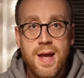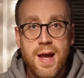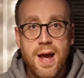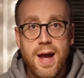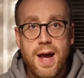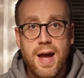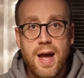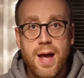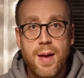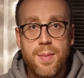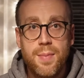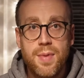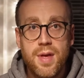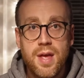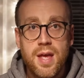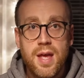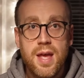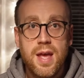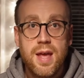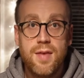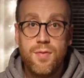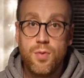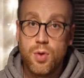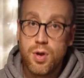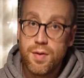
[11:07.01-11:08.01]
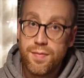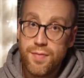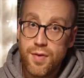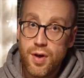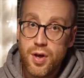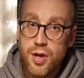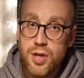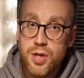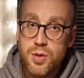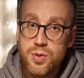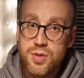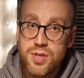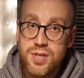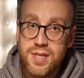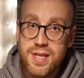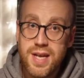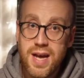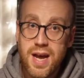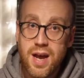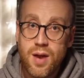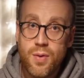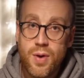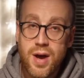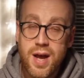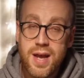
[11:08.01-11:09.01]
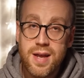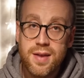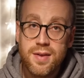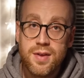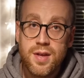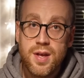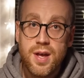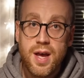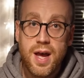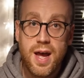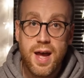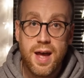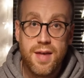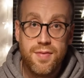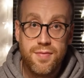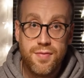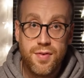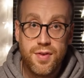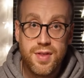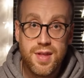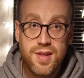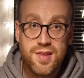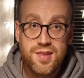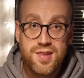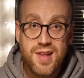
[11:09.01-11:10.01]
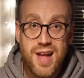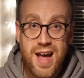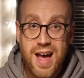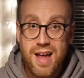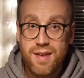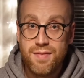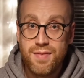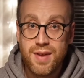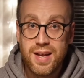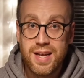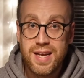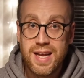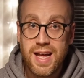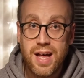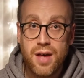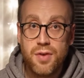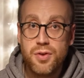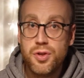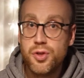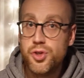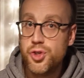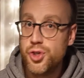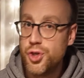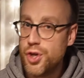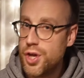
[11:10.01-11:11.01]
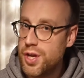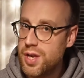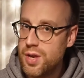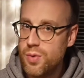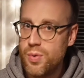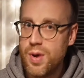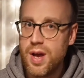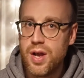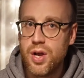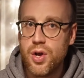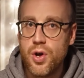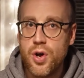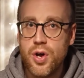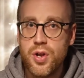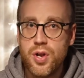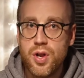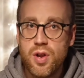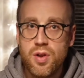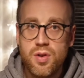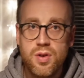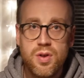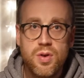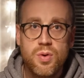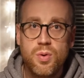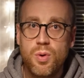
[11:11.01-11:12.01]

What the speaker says: If you want to follow Huson DIY for this advent calendar journey we're going on,